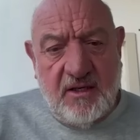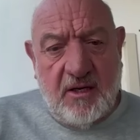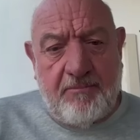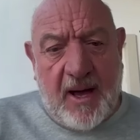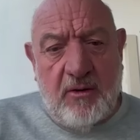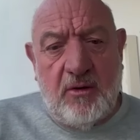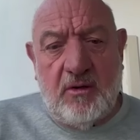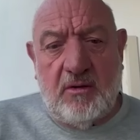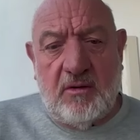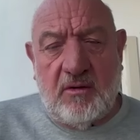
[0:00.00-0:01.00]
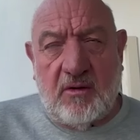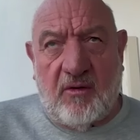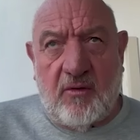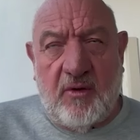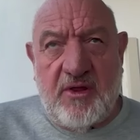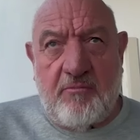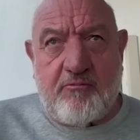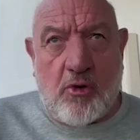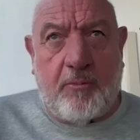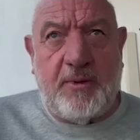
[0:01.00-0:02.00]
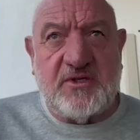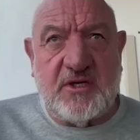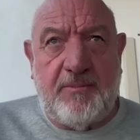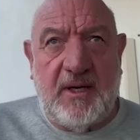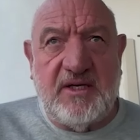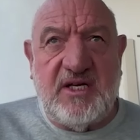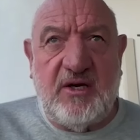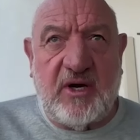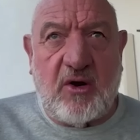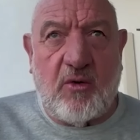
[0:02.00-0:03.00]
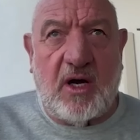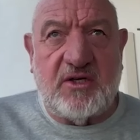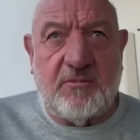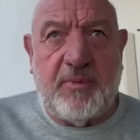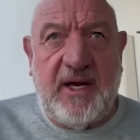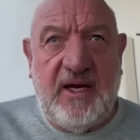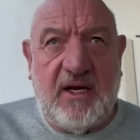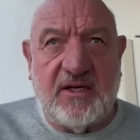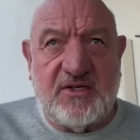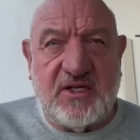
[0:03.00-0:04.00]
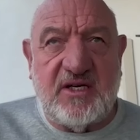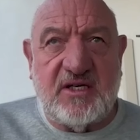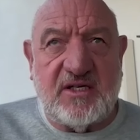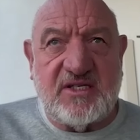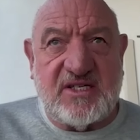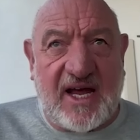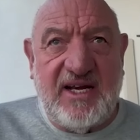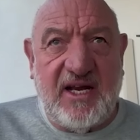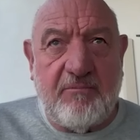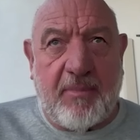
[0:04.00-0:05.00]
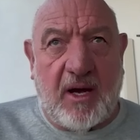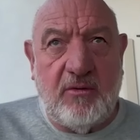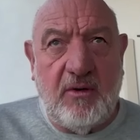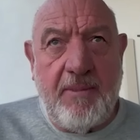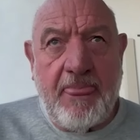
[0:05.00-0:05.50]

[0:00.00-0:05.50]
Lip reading: a boat with the proper stability required to be considered a sailing boat.